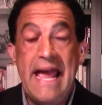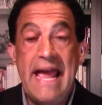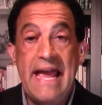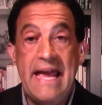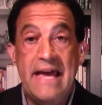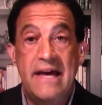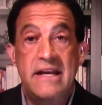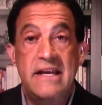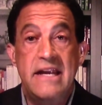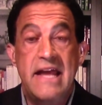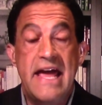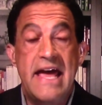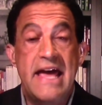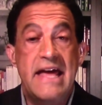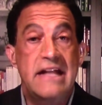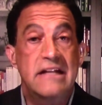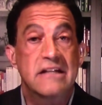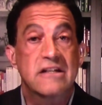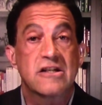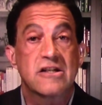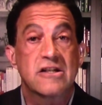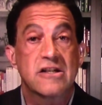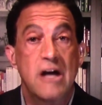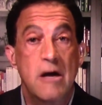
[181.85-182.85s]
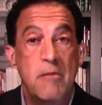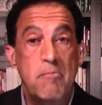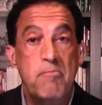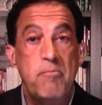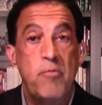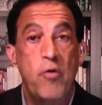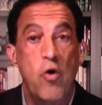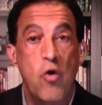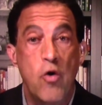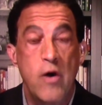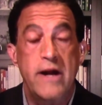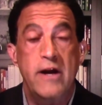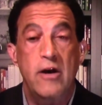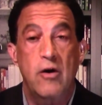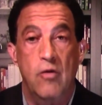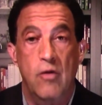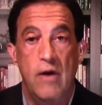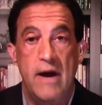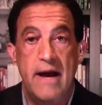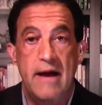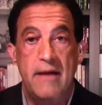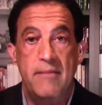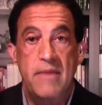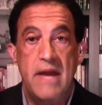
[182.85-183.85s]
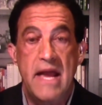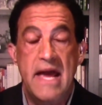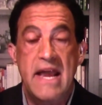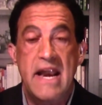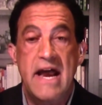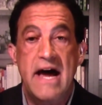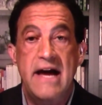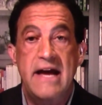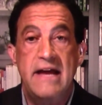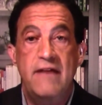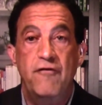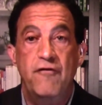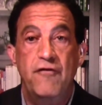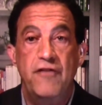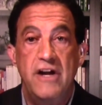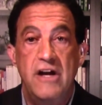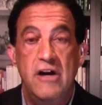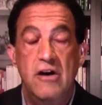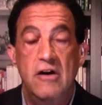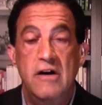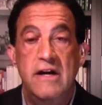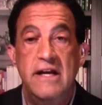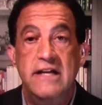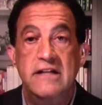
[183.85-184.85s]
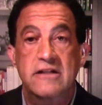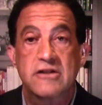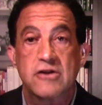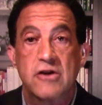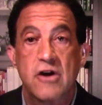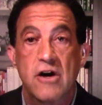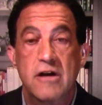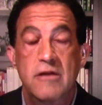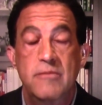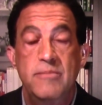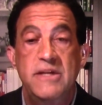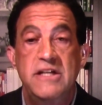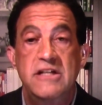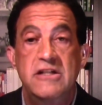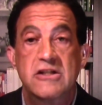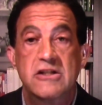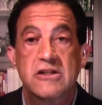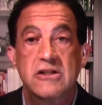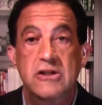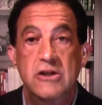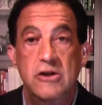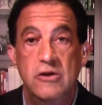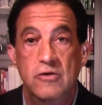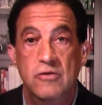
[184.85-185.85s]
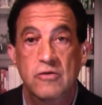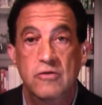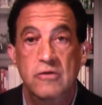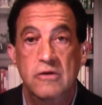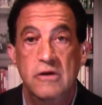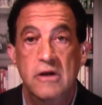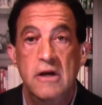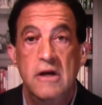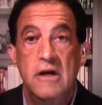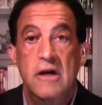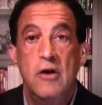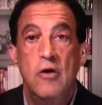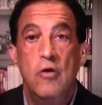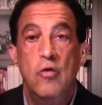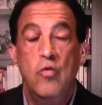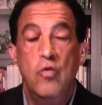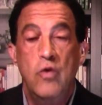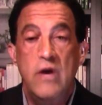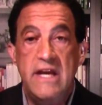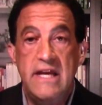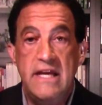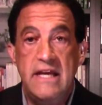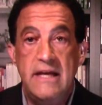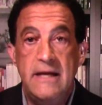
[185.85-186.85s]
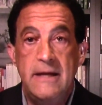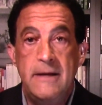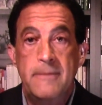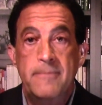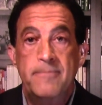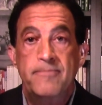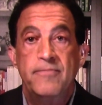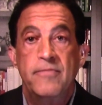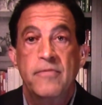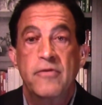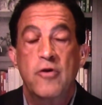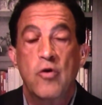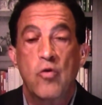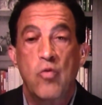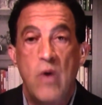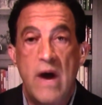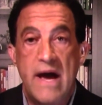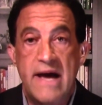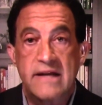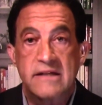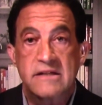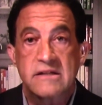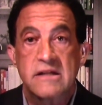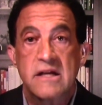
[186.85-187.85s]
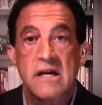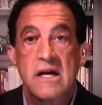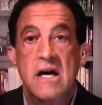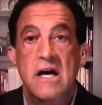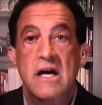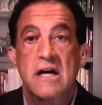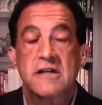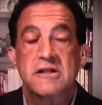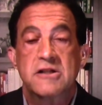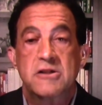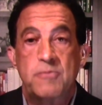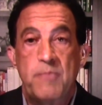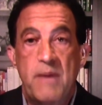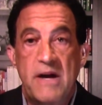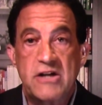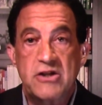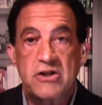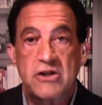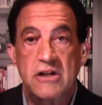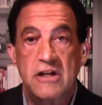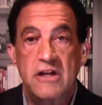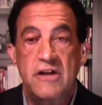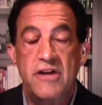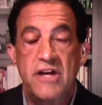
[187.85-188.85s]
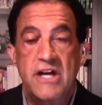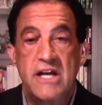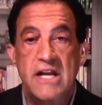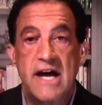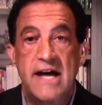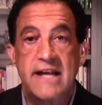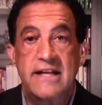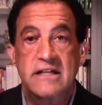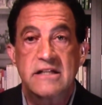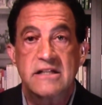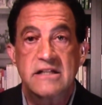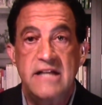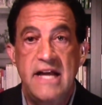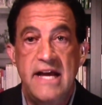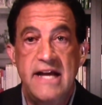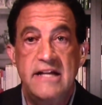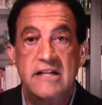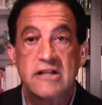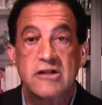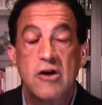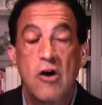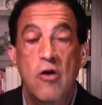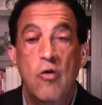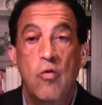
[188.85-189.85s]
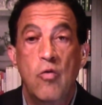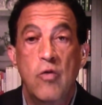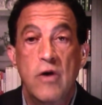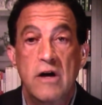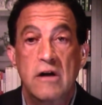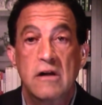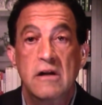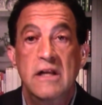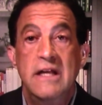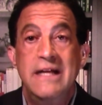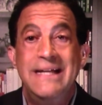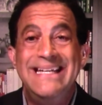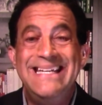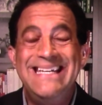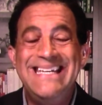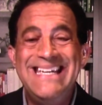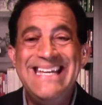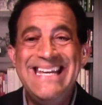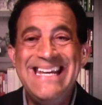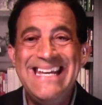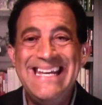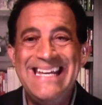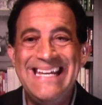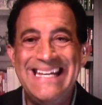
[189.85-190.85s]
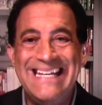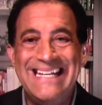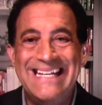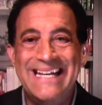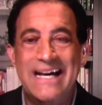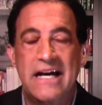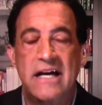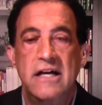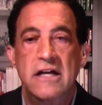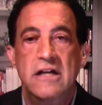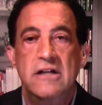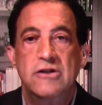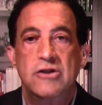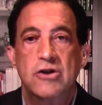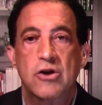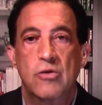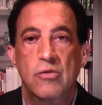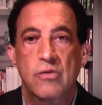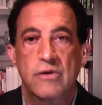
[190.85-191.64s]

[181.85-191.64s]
and at some point, Graham, and I fear it's going to be soon, we, the West, especially the United States, will need to